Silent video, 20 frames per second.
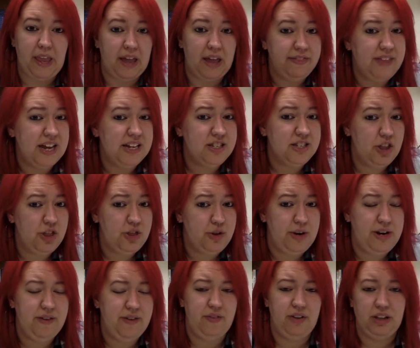that's the 3
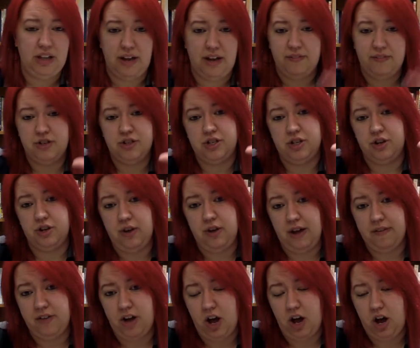different levels. So you
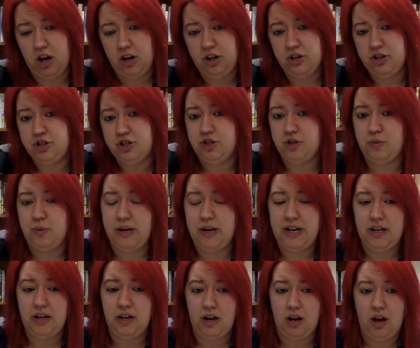have honors
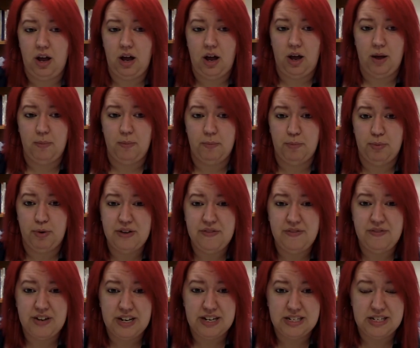doing
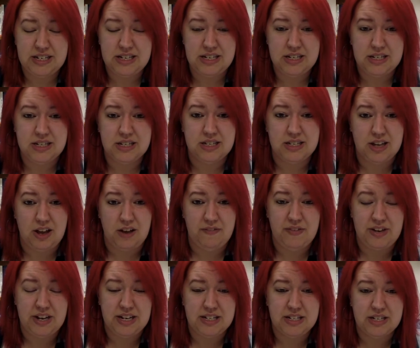prefixes and
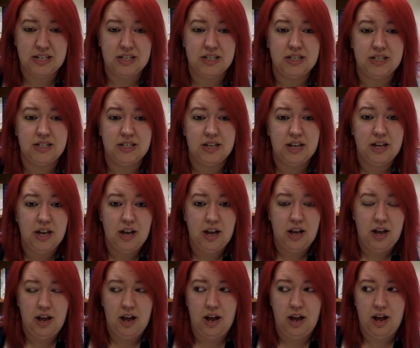suffixes.
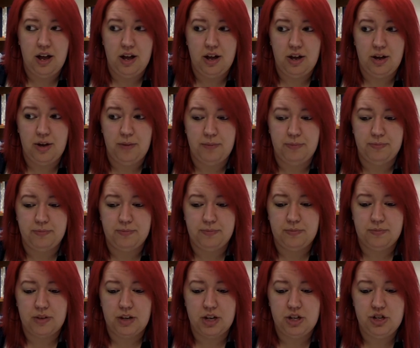
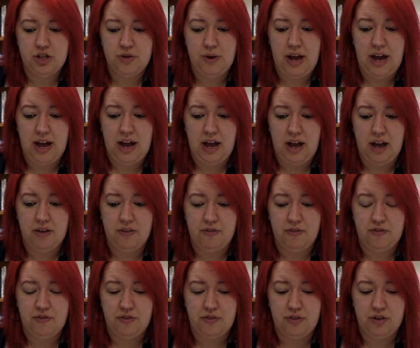You have
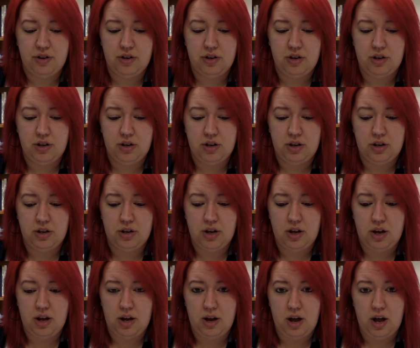
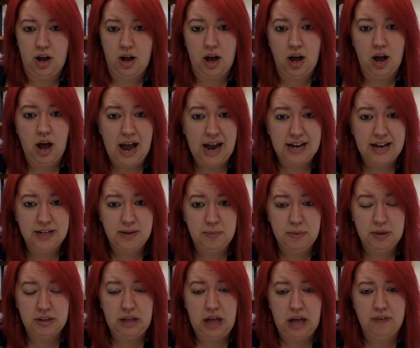
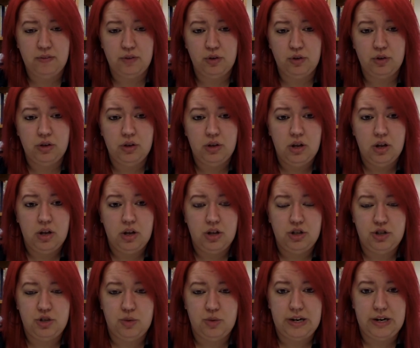academic level
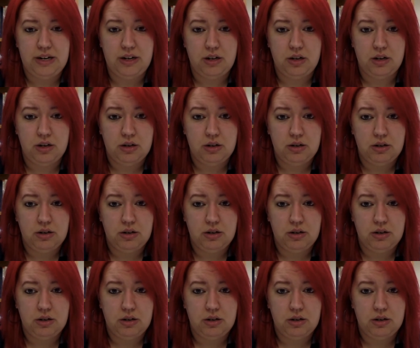doing